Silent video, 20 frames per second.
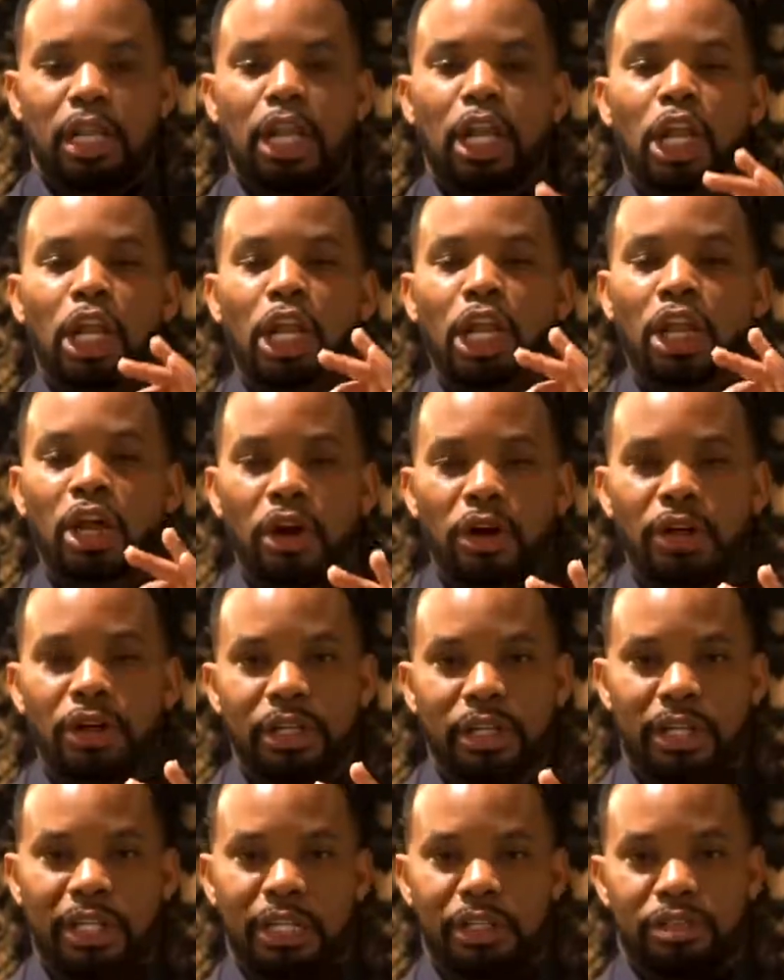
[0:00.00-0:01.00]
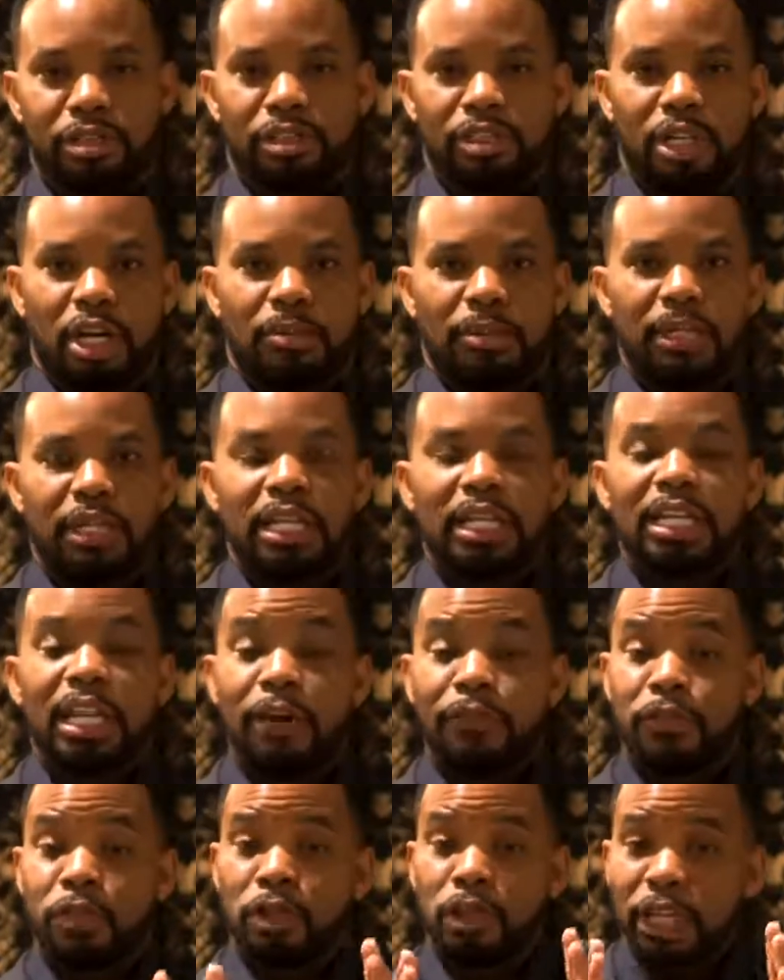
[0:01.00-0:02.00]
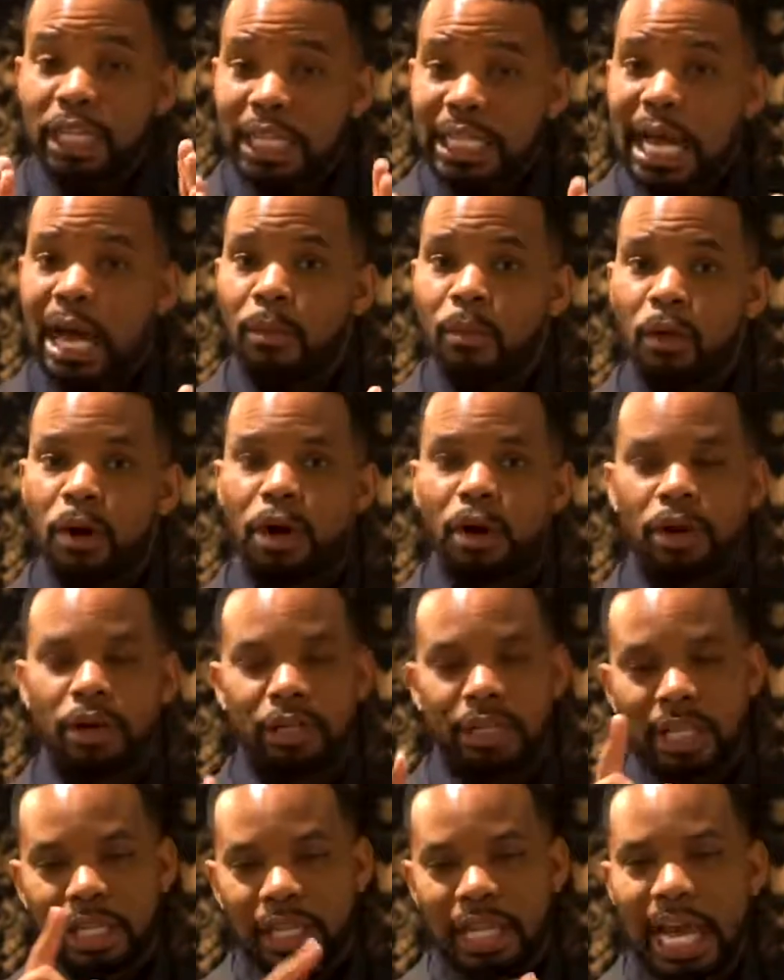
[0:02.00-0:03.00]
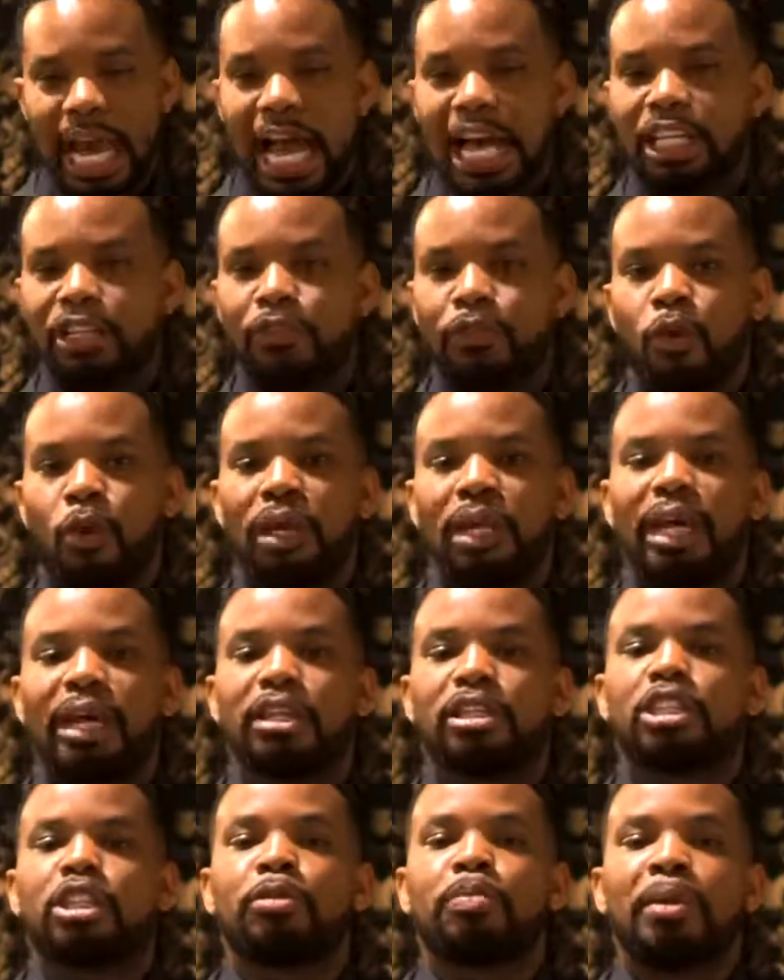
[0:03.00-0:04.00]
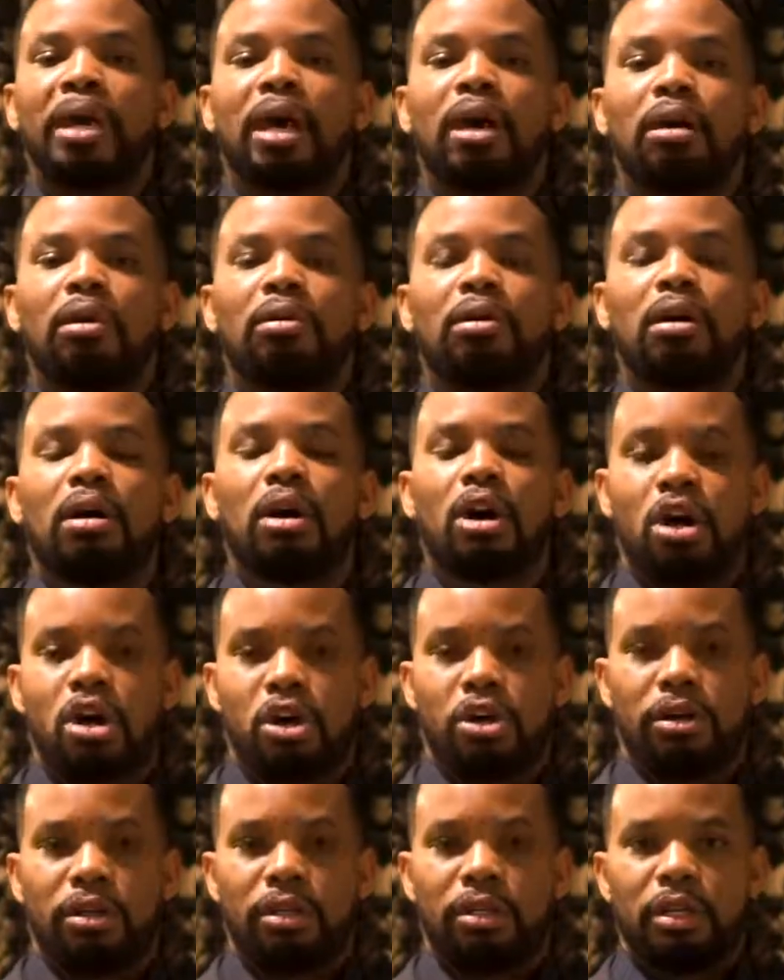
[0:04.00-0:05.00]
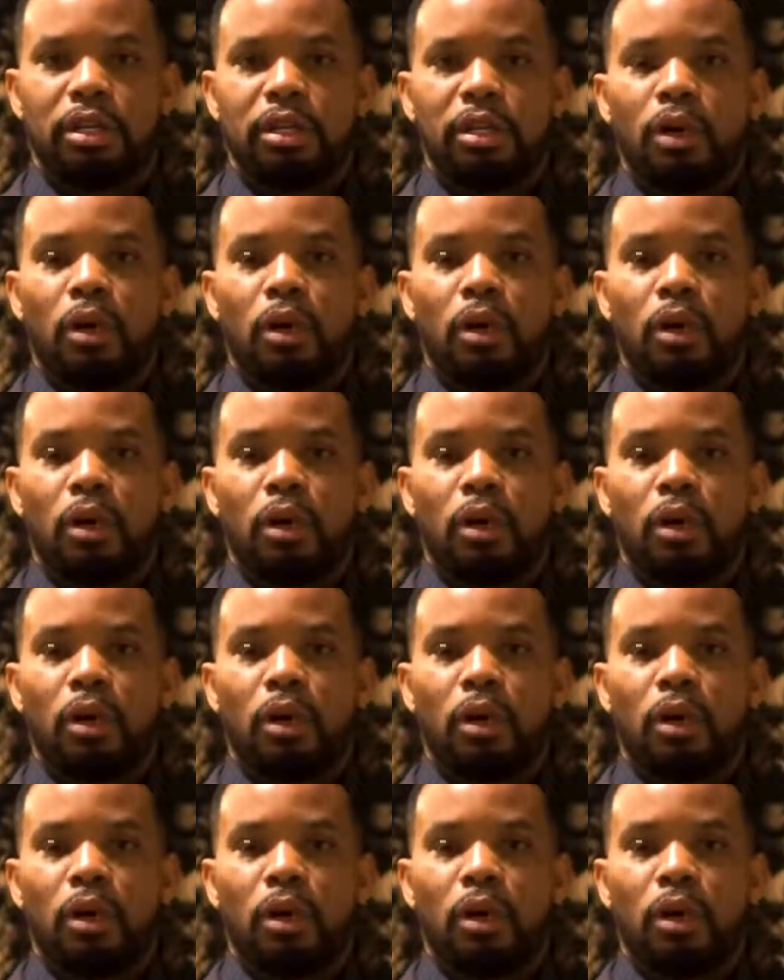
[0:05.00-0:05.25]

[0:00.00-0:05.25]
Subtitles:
learn, ladies and gentlemen. Now, if you look at that word, the last 4 letters spell earn.